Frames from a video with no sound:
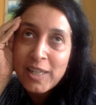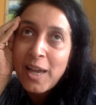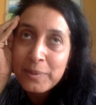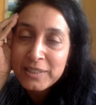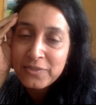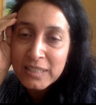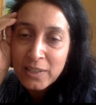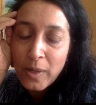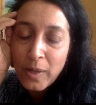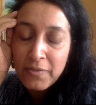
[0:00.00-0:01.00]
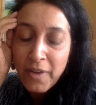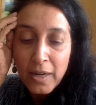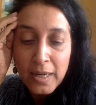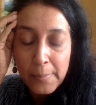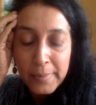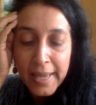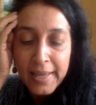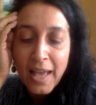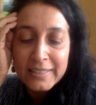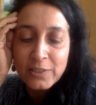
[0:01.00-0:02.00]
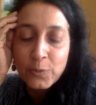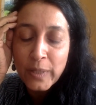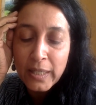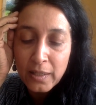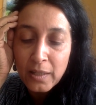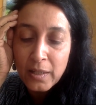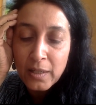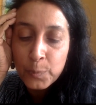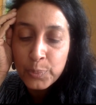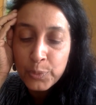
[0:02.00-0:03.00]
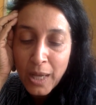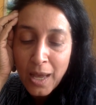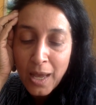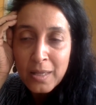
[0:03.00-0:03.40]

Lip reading: I was visiting one of our alumni last week in Pune,